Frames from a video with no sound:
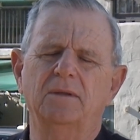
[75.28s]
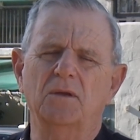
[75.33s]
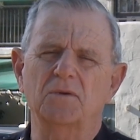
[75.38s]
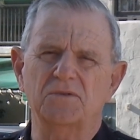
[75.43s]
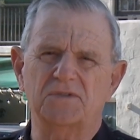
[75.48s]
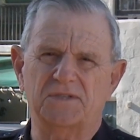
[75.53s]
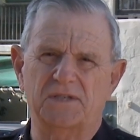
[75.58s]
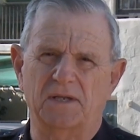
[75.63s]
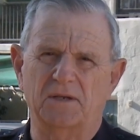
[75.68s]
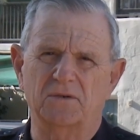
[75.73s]

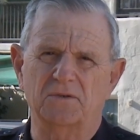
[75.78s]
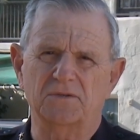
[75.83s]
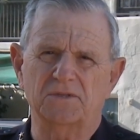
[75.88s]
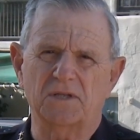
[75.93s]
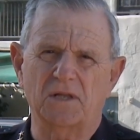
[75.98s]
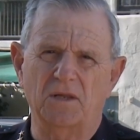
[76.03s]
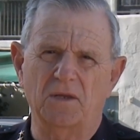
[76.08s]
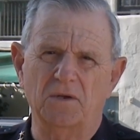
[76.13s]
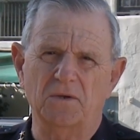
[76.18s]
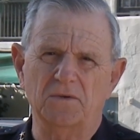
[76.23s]
centers
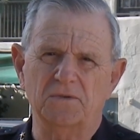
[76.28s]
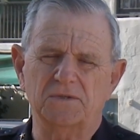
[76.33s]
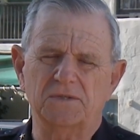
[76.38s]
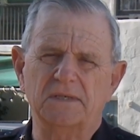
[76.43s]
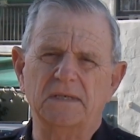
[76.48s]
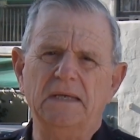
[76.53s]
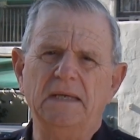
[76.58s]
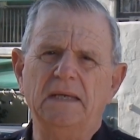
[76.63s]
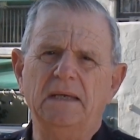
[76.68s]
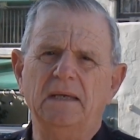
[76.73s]
closed,
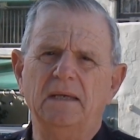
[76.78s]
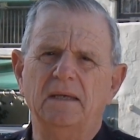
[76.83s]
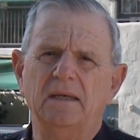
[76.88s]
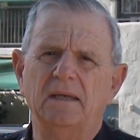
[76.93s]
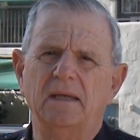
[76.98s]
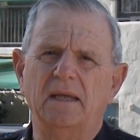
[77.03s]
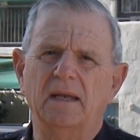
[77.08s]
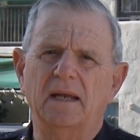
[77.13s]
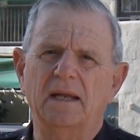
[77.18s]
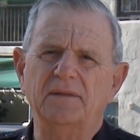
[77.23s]

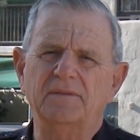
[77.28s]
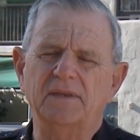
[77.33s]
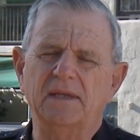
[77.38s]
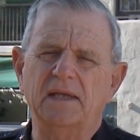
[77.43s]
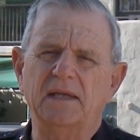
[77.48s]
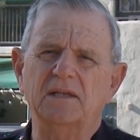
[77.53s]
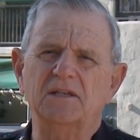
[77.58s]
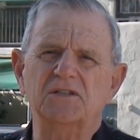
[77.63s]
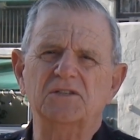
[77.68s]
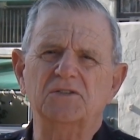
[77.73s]
and I
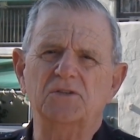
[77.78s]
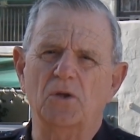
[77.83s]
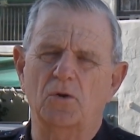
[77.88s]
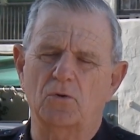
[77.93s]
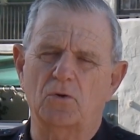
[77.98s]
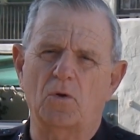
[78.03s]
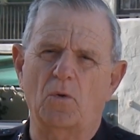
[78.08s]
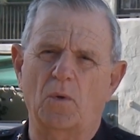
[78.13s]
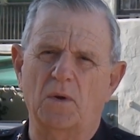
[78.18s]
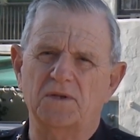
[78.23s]
think it is no
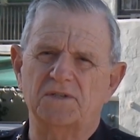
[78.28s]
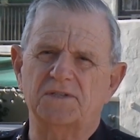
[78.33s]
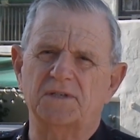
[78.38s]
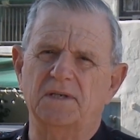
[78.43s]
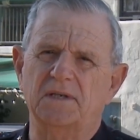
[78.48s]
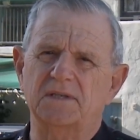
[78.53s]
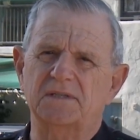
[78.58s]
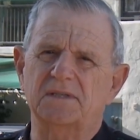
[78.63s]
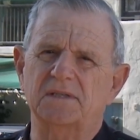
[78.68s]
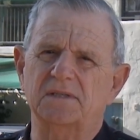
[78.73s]

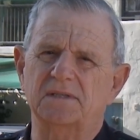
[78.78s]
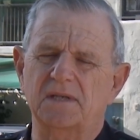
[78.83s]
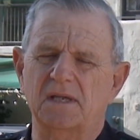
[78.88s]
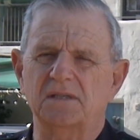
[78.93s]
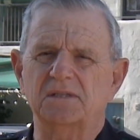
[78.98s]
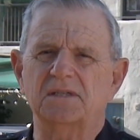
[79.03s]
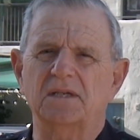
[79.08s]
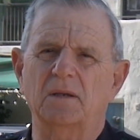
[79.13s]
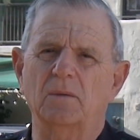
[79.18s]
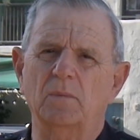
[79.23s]
coincidence that
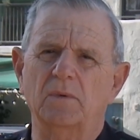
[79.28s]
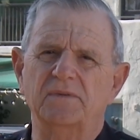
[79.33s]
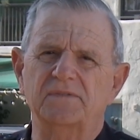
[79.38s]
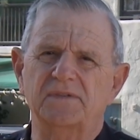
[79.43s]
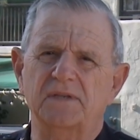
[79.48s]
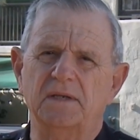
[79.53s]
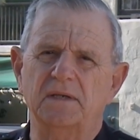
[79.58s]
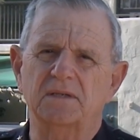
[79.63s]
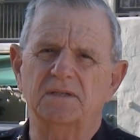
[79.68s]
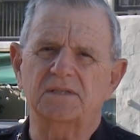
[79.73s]
since then we've
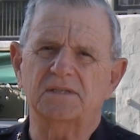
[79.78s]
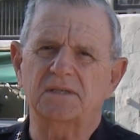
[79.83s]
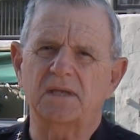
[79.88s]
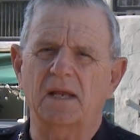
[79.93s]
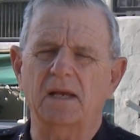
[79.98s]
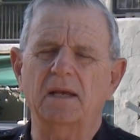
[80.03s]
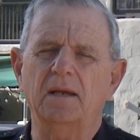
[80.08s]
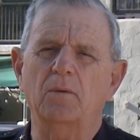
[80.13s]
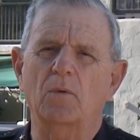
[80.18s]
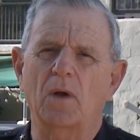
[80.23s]
seen a
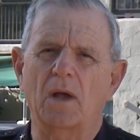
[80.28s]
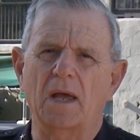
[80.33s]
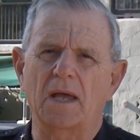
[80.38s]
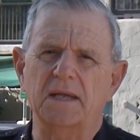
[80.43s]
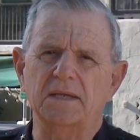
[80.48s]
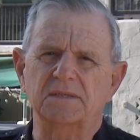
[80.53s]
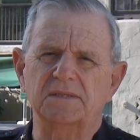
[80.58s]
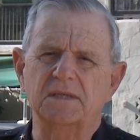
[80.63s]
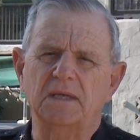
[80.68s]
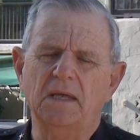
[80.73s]
steady
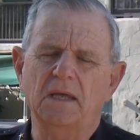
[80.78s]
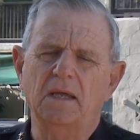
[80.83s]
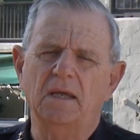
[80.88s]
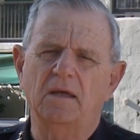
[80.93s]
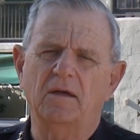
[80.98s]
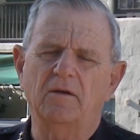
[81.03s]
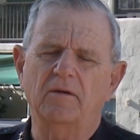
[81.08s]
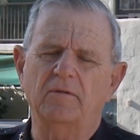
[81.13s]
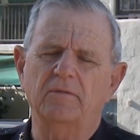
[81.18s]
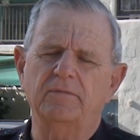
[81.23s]
rise
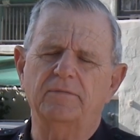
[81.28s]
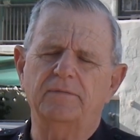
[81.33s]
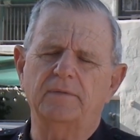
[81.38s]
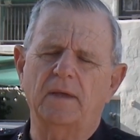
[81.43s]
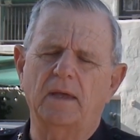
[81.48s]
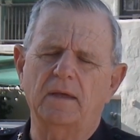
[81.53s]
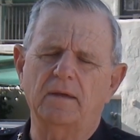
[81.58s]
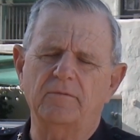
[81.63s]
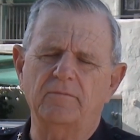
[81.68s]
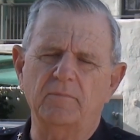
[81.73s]
of
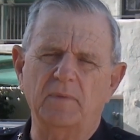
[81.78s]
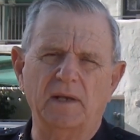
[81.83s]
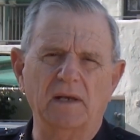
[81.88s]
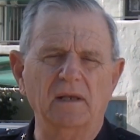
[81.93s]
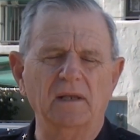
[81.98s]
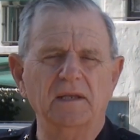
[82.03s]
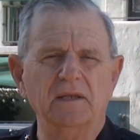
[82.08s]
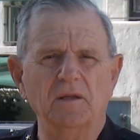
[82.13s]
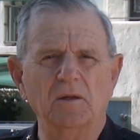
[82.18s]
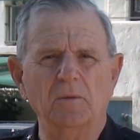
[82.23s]

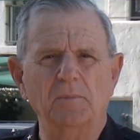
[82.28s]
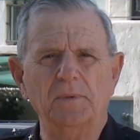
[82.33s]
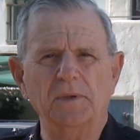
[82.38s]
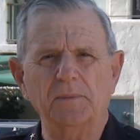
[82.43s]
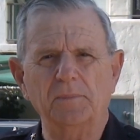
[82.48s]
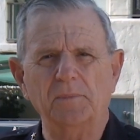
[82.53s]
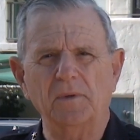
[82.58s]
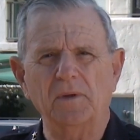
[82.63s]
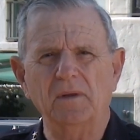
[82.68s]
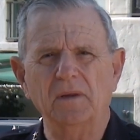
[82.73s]
mentally ill
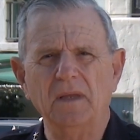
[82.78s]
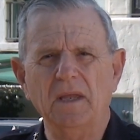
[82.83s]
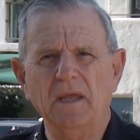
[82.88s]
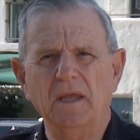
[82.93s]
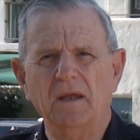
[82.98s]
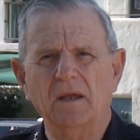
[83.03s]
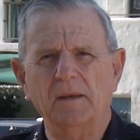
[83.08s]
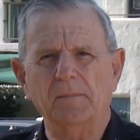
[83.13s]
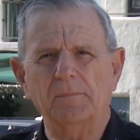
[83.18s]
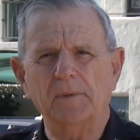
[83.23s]
people
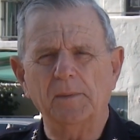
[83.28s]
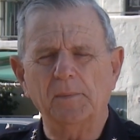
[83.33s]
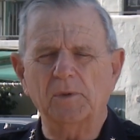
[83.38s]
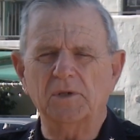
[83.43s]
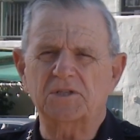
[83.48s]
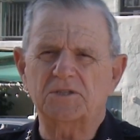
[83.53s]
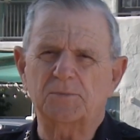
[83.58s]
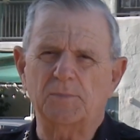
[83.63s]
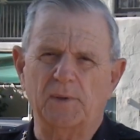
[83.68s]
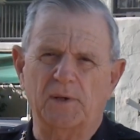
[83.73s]
and people
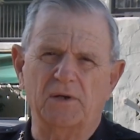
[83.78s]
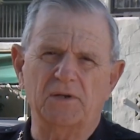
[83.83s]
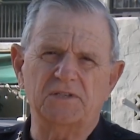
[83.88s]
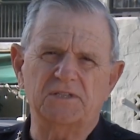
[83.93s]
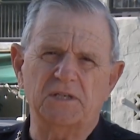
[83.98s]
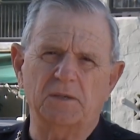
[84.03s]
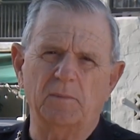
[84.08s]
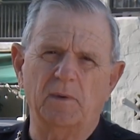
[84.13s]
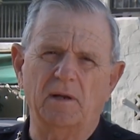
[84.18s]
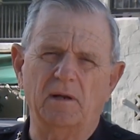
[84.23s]

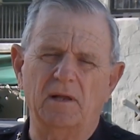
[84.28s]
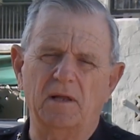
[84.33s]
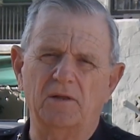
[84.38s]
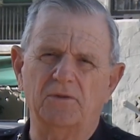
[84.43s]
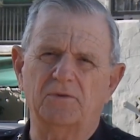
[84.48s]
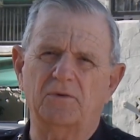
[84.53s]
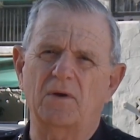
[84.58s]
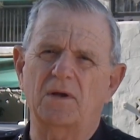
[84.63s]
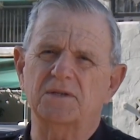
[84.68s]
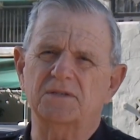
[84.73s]
experiencing mental
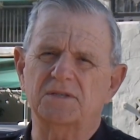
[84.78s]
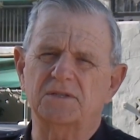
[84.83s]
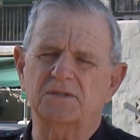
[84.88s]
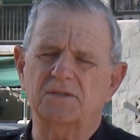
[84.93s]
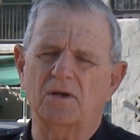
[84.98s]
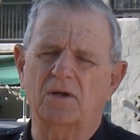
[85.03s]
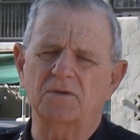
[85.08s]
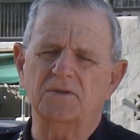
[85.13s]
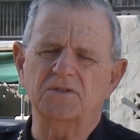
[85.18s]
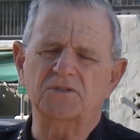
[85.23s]
health crisis
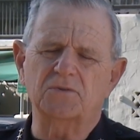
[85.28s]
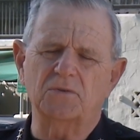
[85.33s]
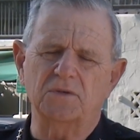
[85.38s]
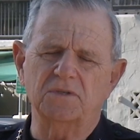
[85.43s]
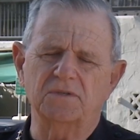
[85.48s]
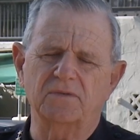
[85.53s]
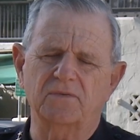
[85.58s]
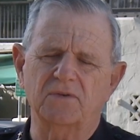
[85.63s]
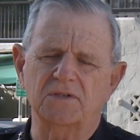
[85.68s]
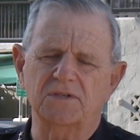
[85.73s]
on the
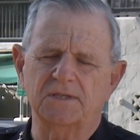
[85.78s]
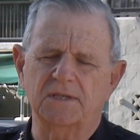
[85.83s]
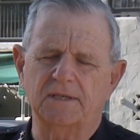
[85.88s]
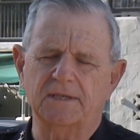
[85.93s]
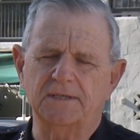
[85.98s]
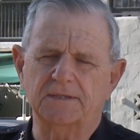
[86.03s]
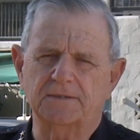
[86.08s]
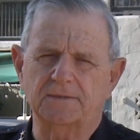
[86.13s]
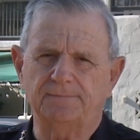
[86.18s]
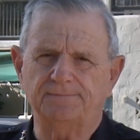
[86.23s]
streets of our
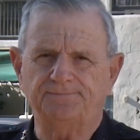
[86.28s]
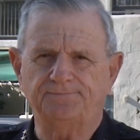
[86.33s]
cities.